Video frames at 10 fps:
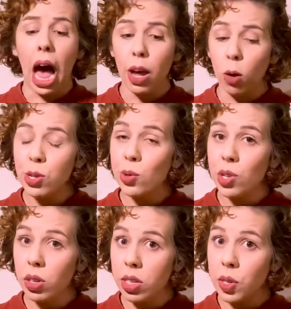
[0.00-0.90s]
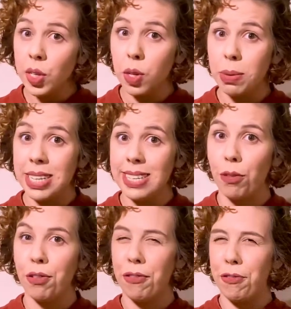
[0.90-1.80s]
I also don't consider
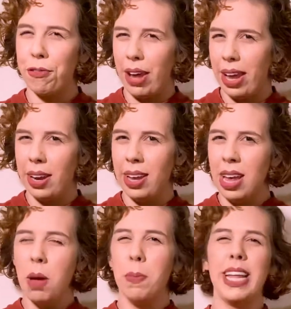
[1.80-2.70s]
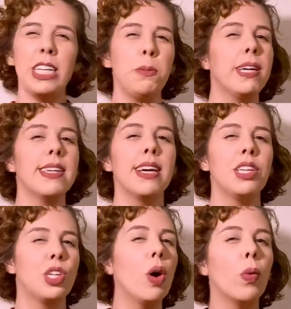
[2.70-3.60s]
myself a fan, but that's because I
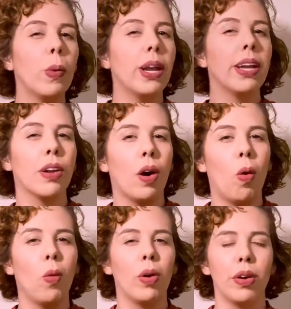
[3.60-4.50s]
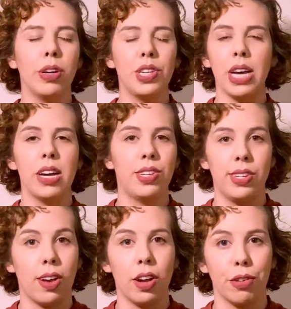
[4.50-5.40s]
don't really know her entire
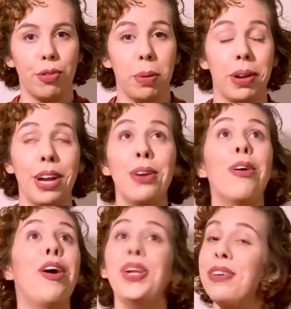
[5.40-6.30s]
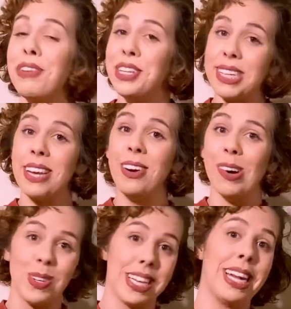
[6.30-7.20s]
discography, but I know all of her
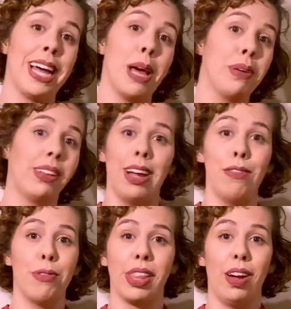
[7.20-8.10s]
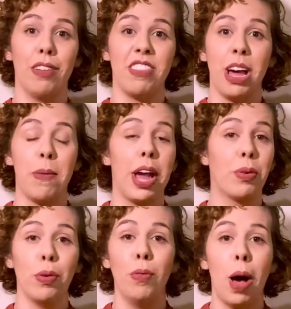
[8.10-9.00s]
singles and I'm in love with all of them. I
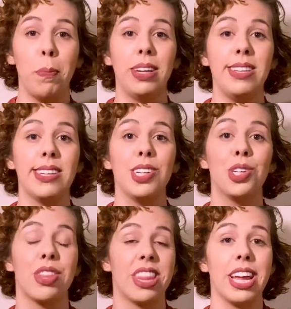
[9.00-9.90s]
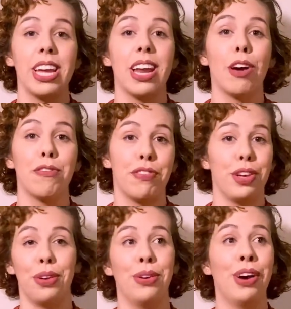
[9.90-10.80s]
grew up listening to Thinking of
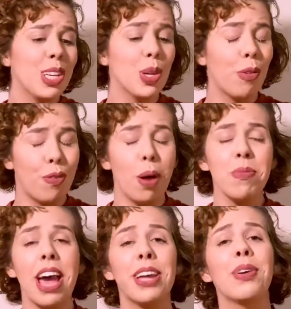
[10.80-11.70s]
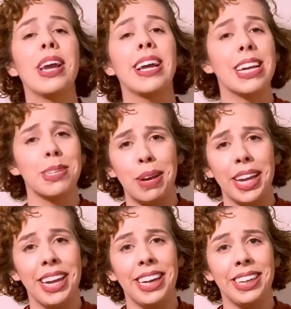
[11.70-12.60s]
You. So from that, you can guess my
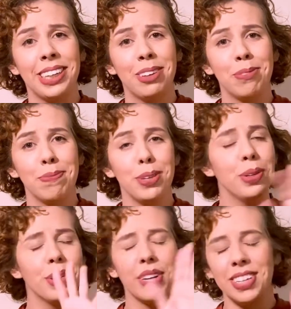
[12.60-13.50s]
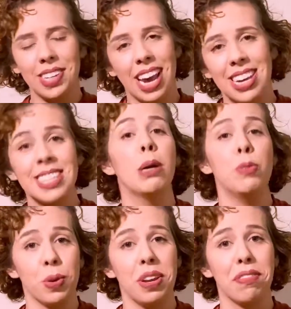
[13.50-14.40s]
age. You don't need to guess, I'm
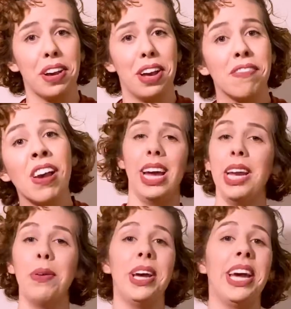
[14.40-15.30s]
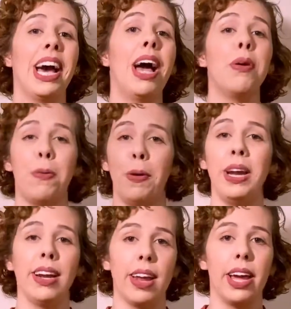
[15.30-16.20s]
25. Anyway, I
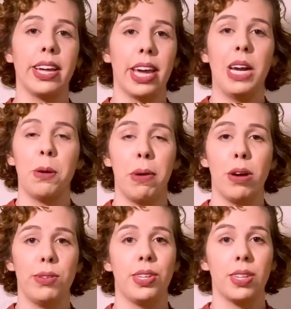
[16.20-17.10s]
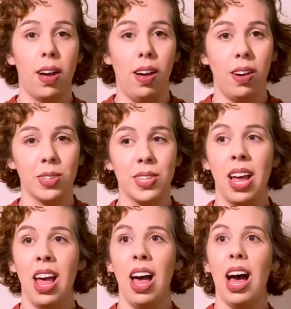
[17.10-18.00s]
really like Katy Perry's songs.
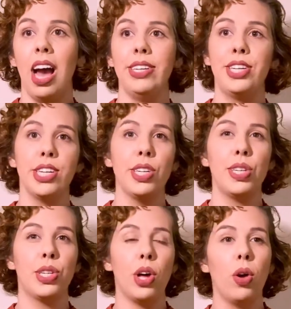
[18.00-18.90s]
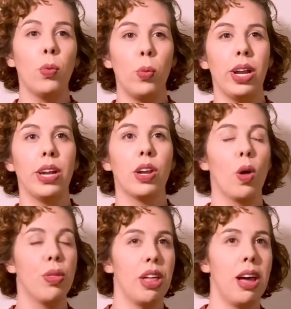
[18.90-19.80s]
I just don't really
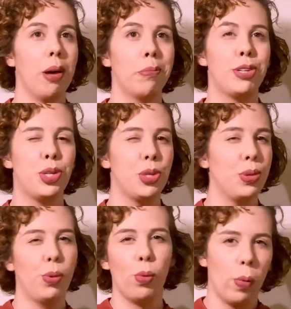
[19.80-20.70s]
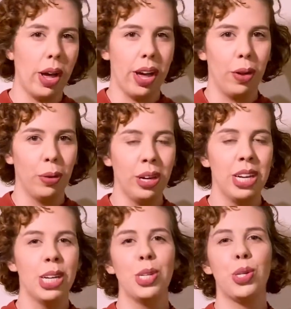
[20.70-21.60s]
know them too well
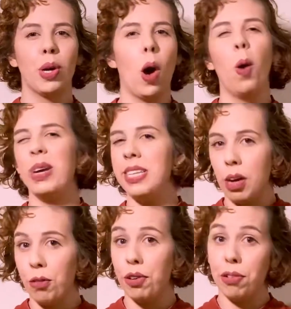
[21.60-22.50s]
to call myself a